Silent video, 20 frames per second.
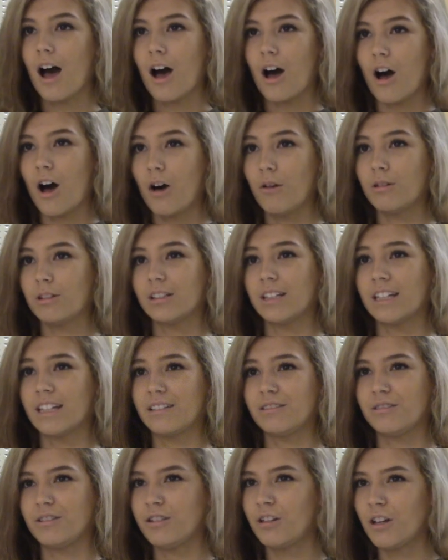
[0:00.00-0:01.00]
Oh,
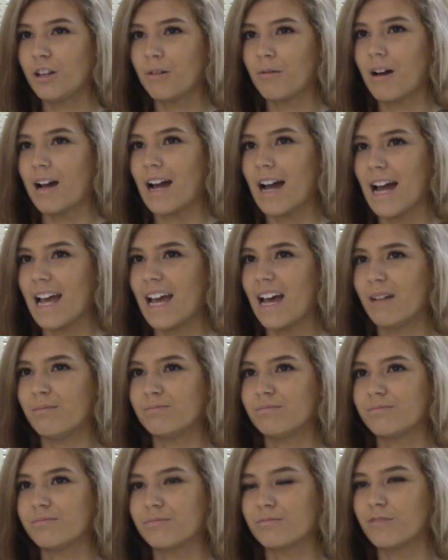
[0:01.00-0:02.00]
Elaine, you know the way I
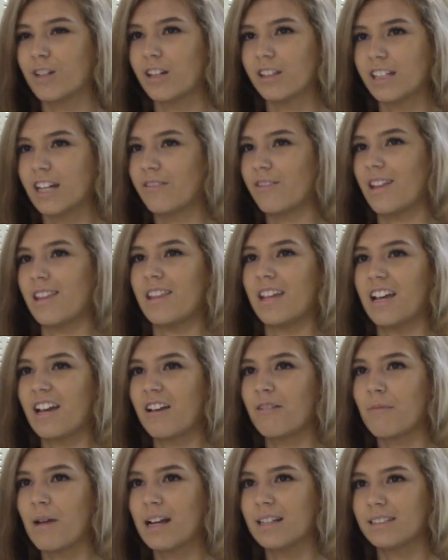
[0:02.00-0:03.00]
am, rarely ever
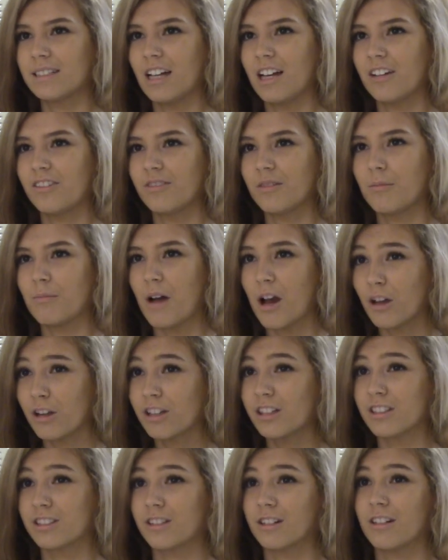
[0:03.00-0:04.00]
thinking of myself. My only
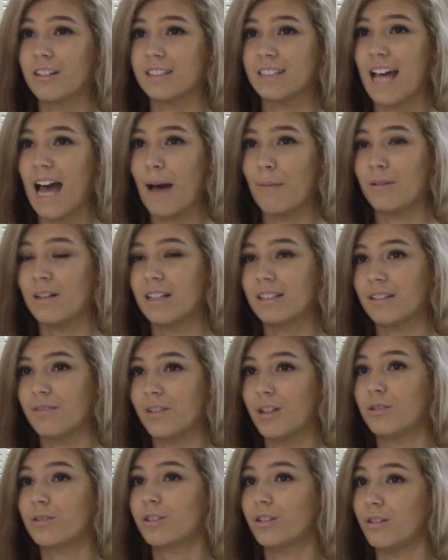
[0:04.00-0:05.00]
concern is the happiness of
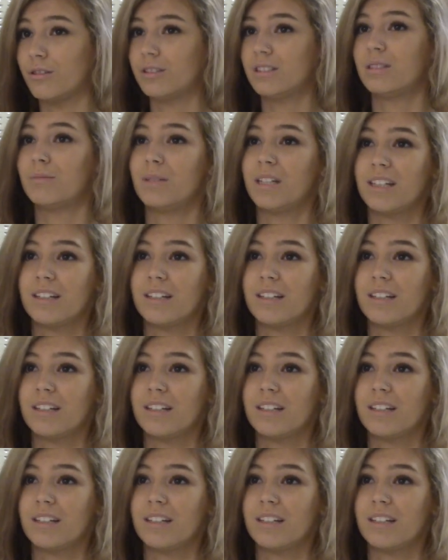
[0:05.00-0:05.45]
those close to me.